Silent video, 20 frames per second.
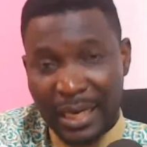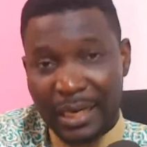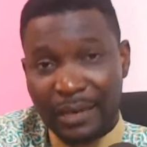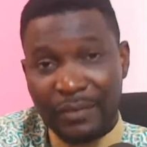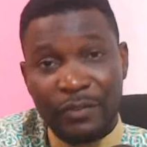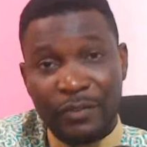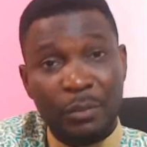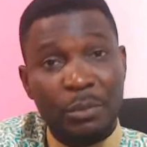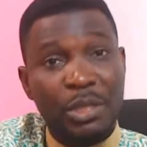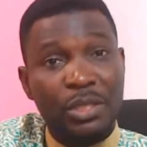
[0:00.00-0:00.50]

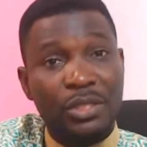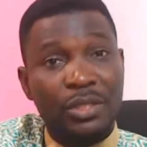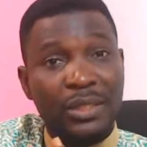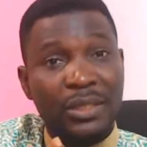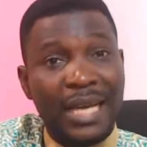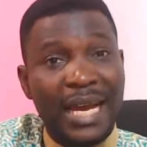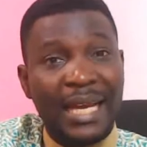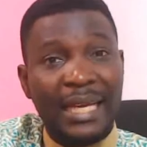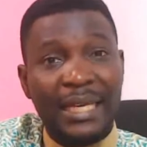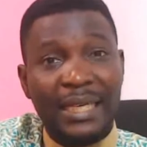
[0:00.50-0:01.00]

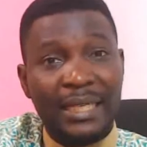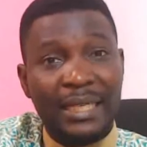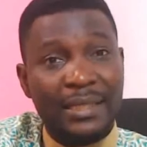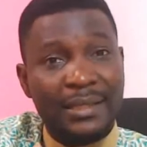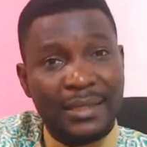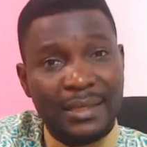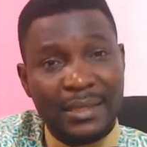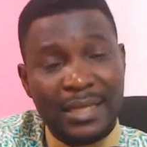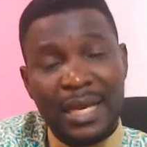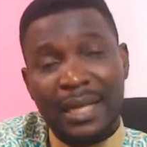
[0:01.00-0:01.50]
information,
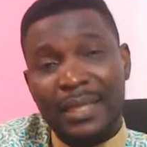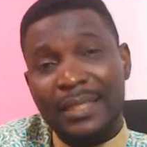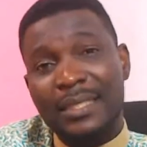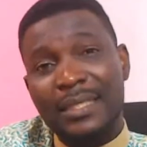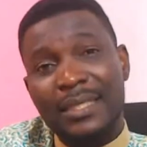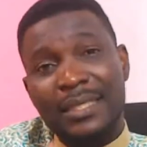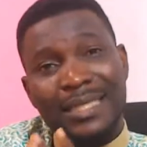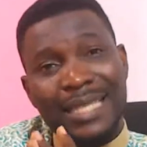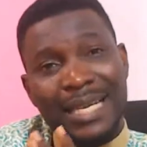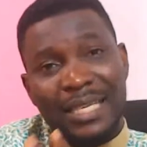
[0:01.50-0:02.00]
ideas,
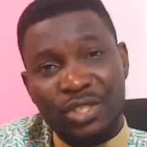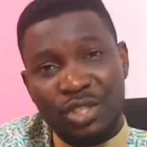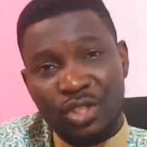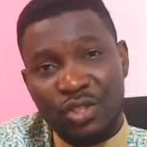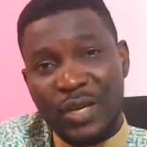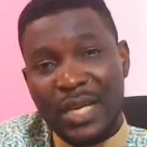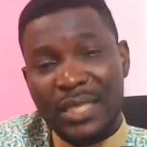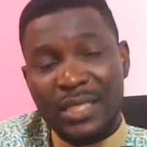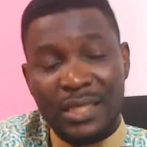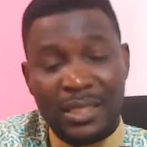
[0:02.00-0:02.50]
tactics, and
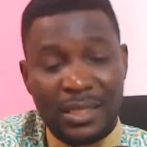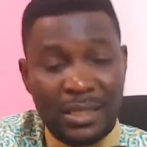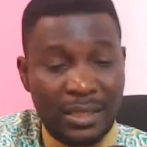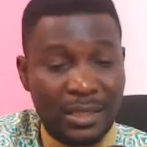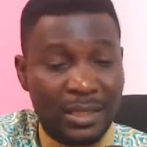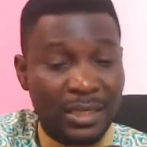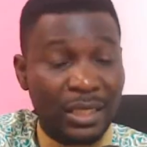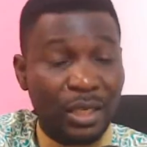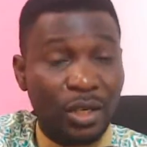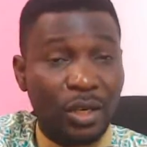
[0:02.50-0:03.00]

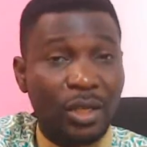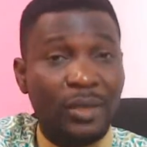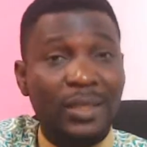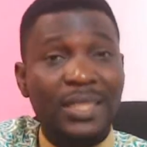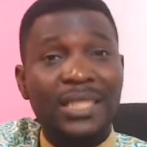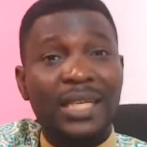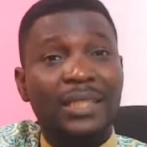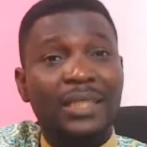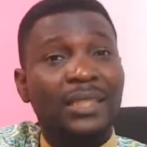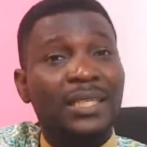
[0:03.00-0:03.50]
strategies, the
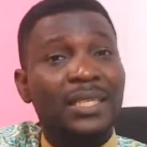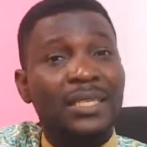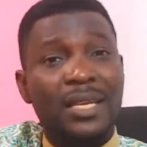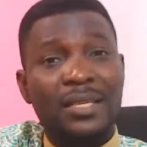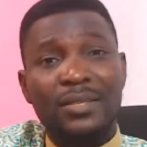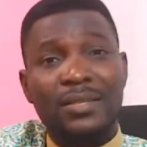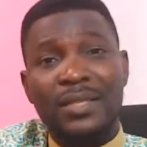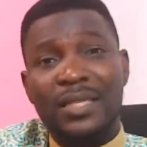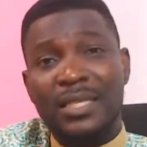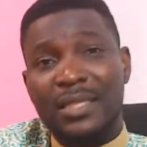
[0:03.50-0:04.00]
courage and the
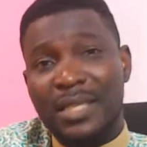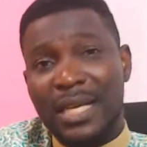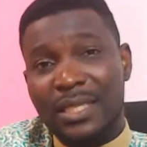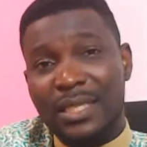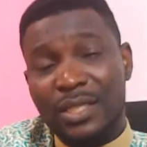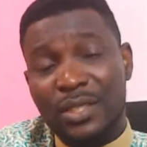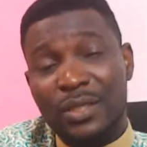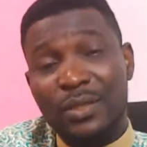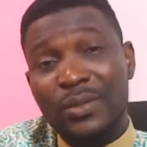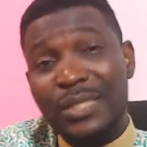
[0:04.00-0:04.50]
necessary
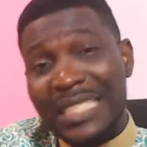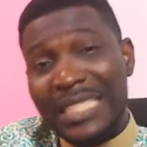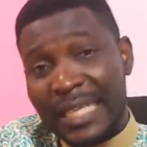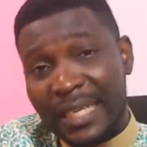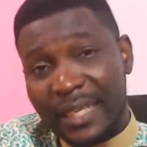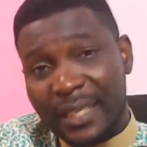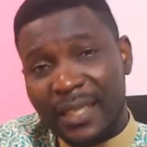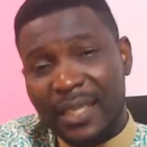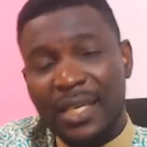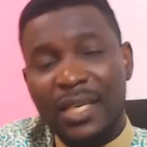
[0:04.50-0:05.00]
insights you
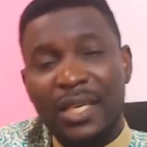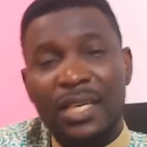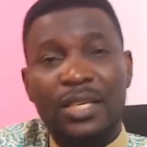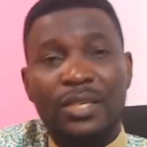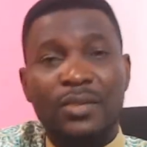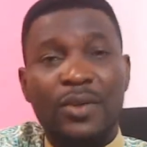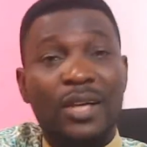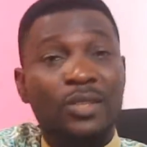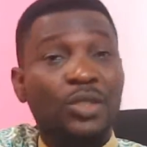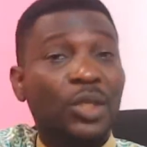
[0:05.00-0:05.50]
need
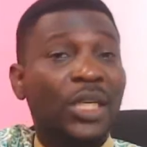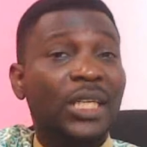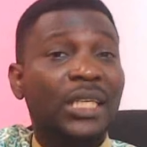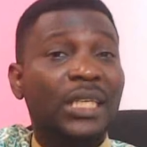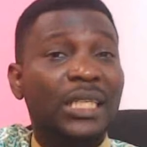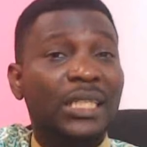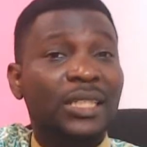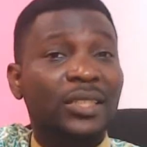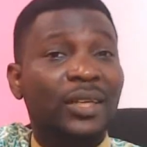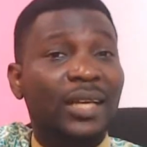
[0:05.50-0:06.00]
to actually
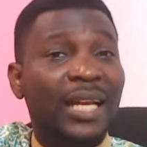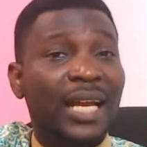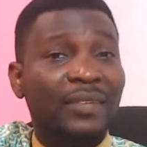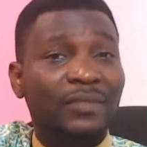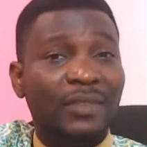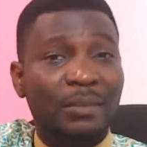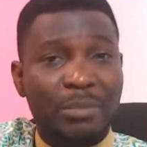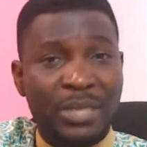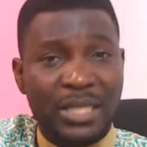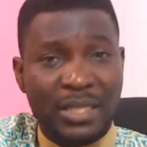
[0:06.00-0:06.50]
lead your
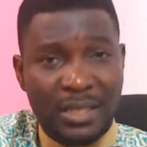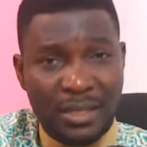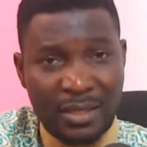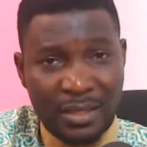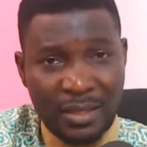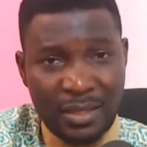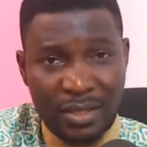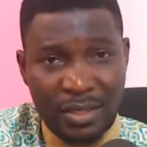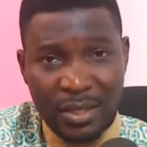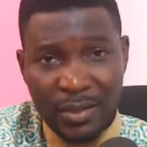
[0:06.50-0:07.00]
life and business
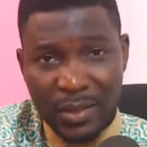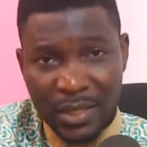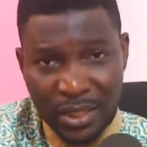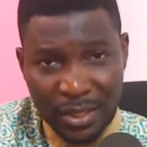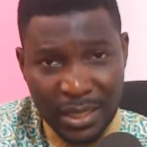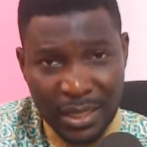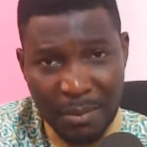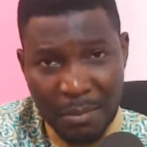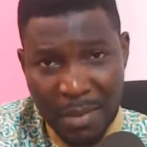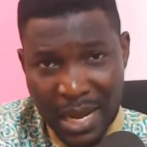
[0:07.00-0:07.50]
in the
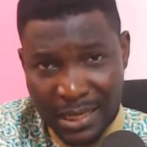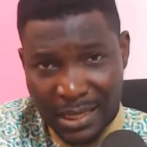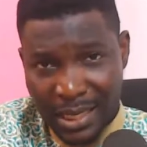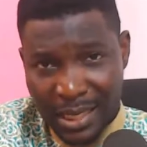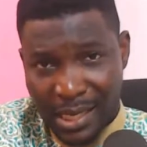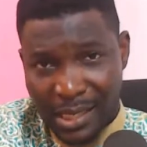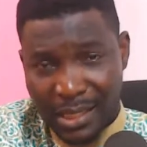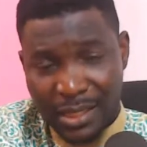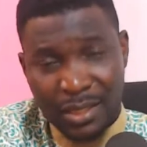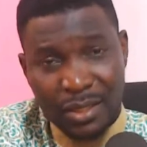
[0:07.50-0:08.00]
direction that
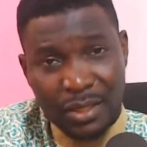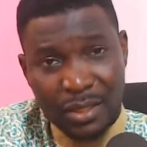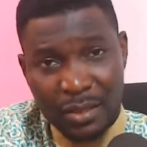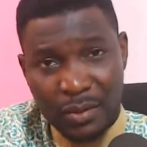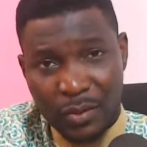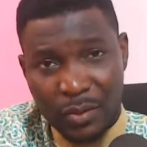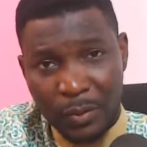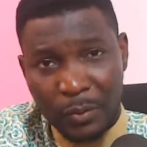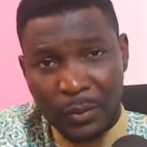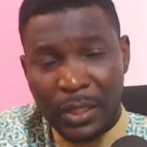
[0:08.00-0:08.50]
matters
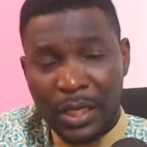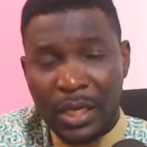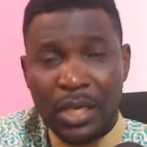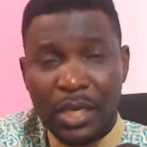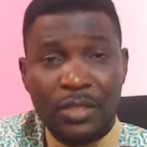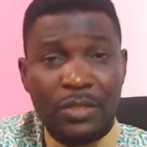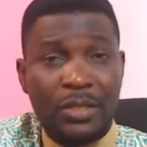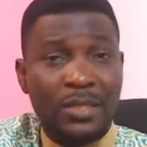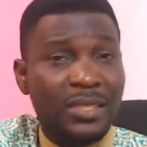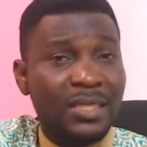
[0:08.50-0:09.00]
to you.
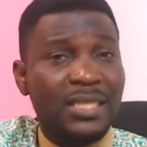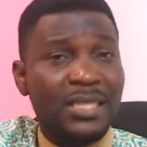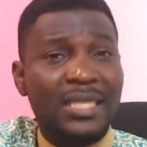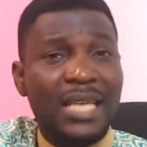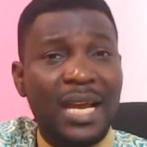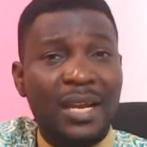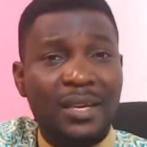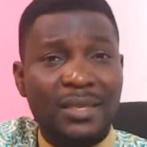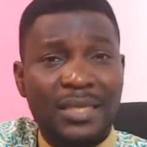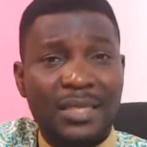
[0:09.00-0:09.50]
So, this is
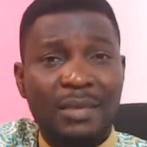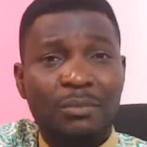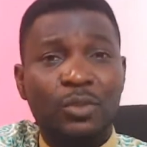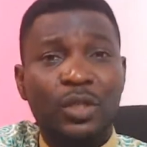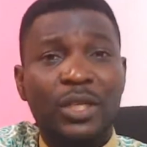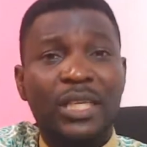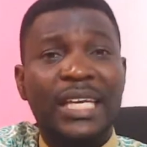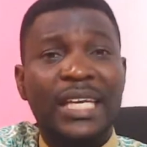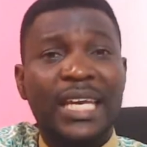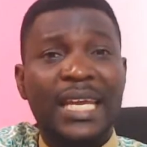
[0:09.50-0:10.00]
Dayo
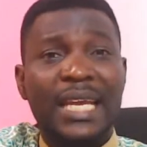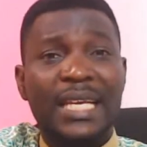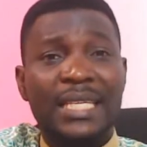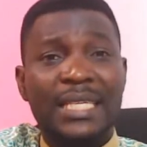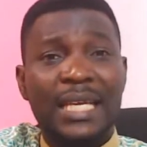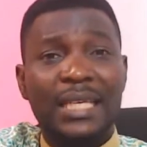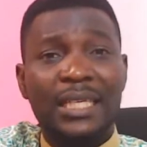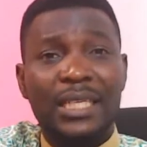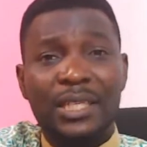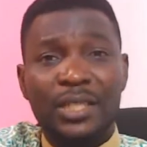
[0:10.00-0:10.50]
Samuel here
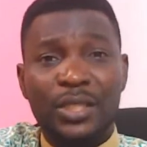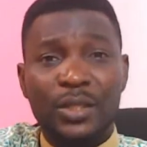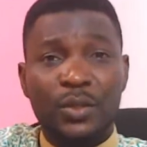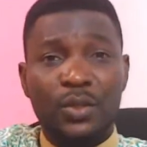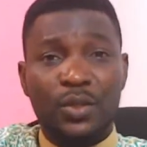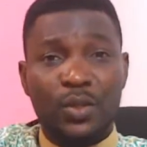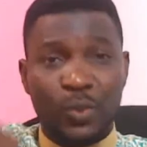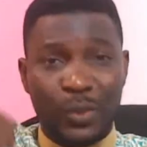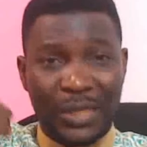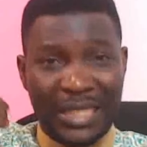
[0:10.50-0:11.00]
telling you
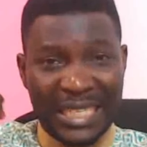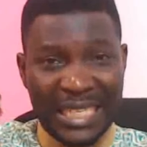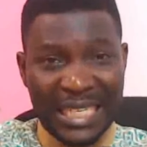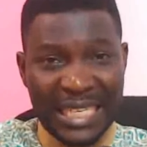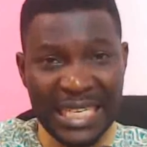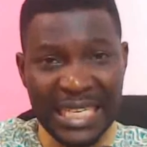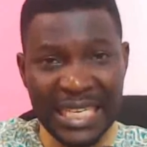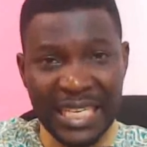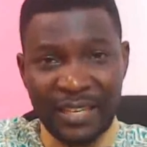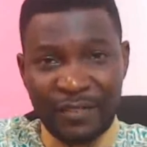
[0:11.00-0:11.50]
to
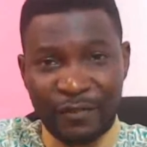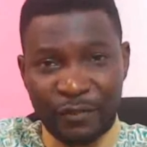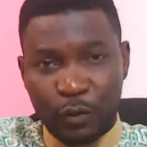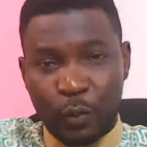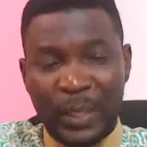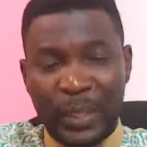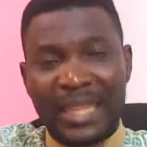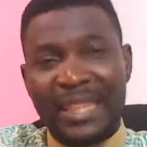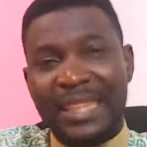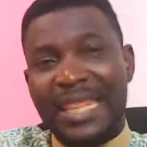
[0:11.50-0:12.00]
live
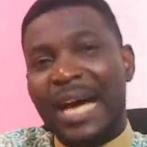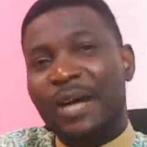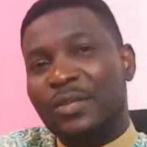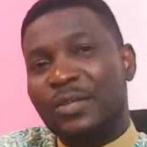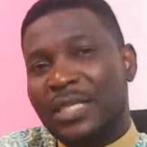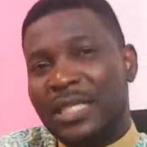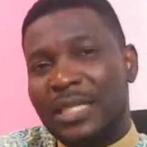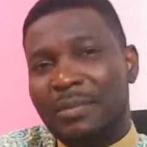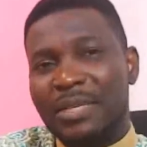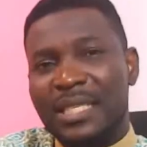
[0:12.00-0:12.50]

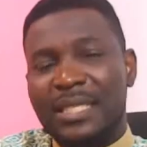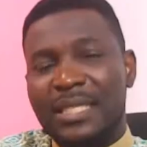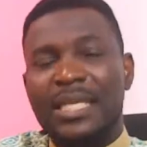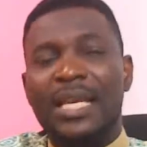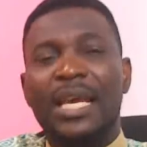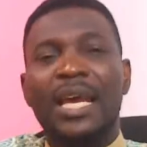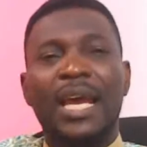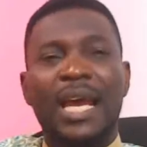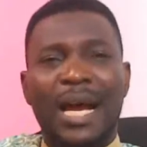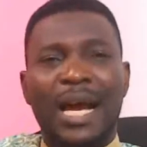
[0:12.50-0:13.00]
without
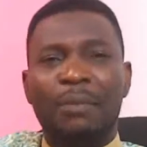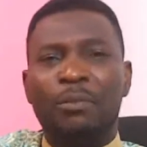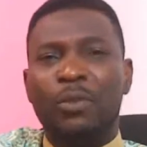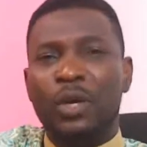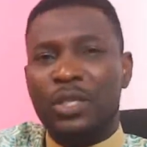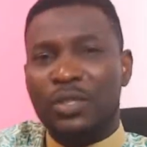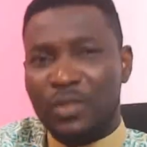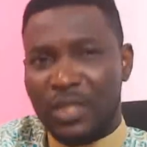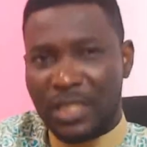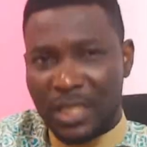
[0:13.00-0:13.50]
limits. I'm
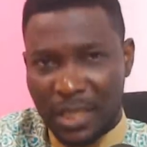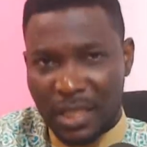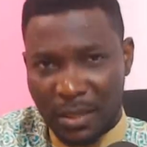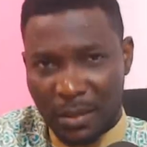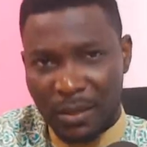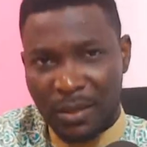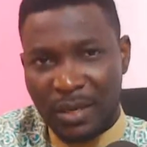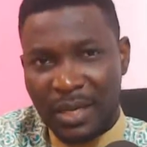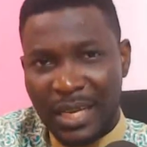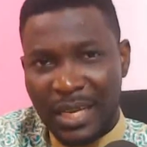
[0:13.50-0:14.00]
going to see
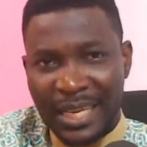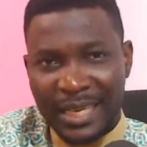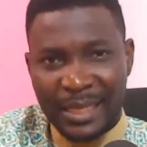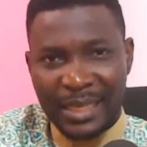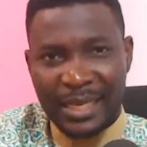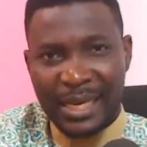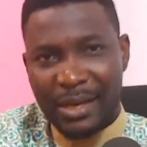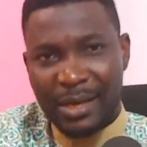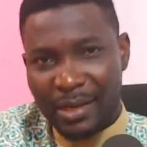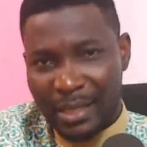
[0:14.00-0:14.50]
you
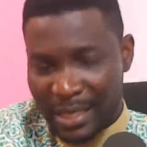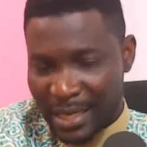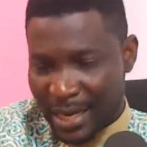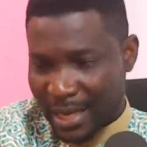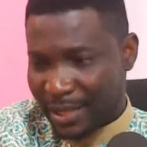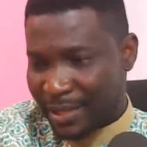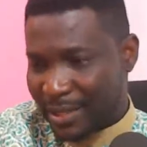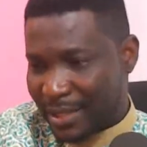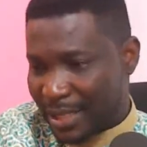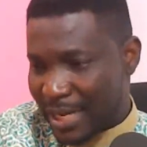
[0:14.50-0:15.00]

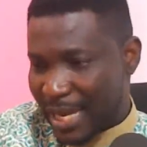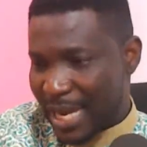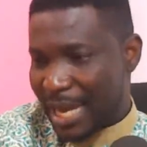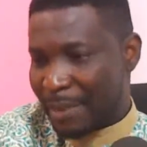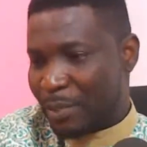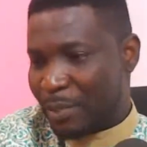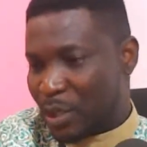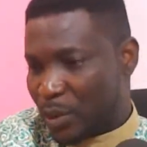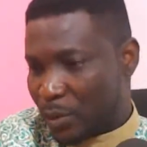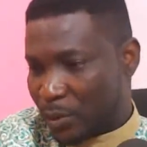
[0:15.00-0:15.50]
next
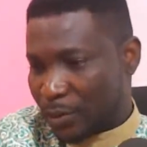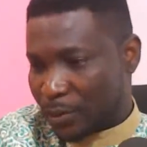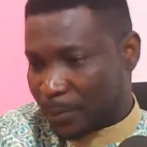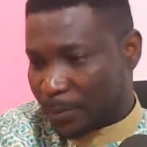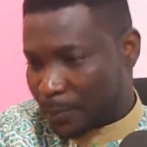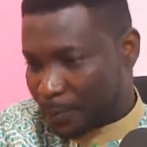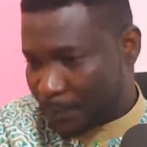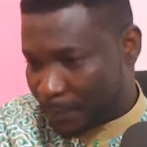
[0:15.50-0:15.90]
episode.